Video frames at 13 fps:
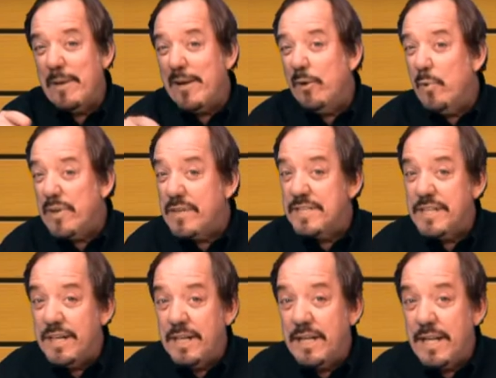being with us
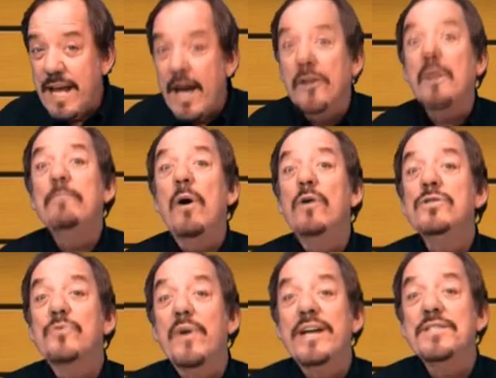here today on the
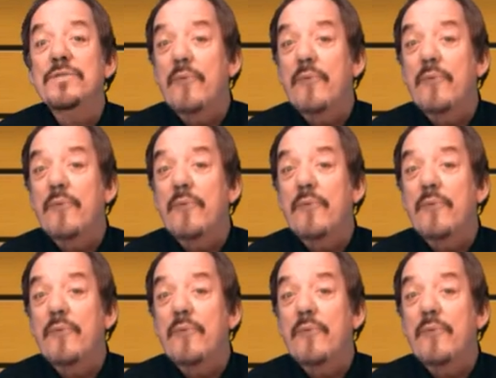post-race